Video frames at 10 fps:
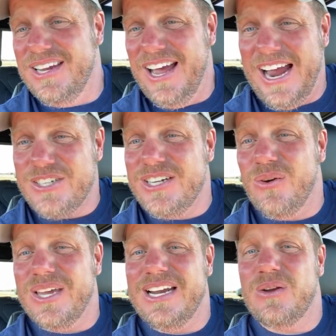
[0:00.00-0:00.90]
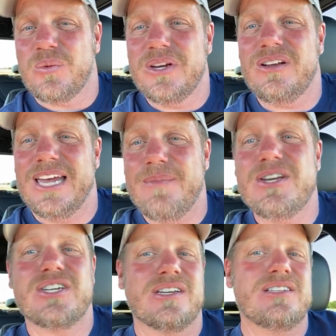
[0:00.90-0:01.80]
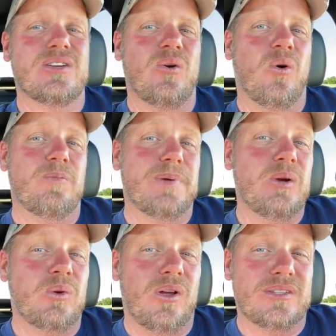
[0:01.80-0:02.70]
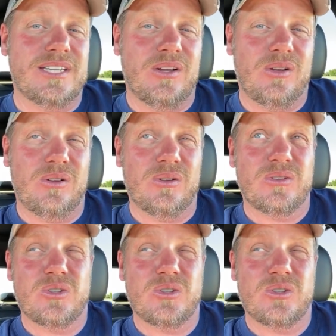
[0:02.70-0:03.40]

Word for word: I actually don't get any real images or B-roll till